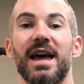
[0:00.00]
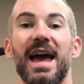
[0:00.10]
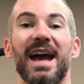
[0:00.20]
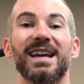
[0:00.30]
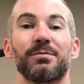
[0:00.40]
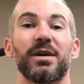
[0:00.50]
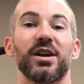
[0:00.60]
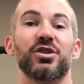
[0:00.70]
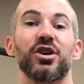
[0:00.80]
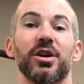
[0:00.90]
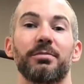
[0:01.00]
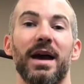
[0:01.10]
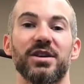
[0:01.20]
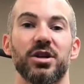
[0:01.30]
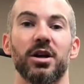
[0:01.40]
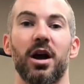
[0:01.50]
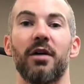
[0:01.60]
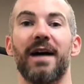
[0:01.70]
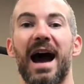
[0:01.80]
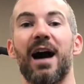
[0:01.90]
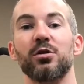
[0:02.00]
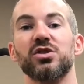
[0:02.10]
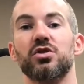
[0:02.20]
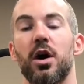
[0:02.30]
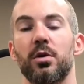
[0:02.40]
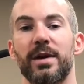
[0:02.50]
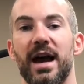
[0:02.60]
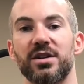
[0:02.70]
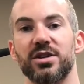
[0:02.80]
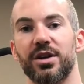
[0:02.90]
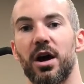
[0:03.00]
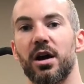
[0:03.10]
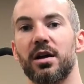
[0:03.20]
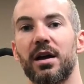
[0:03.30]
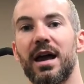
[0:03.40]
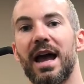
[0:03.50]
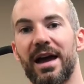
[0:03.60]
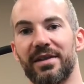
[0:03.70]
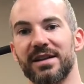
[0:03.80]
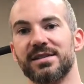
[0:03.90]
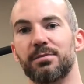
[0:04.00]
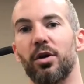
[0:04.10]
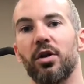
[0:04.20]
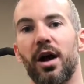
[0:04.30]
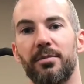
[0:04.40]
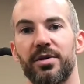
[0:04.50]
and can be a good measure of how strong we actually are, and that's the pull-up.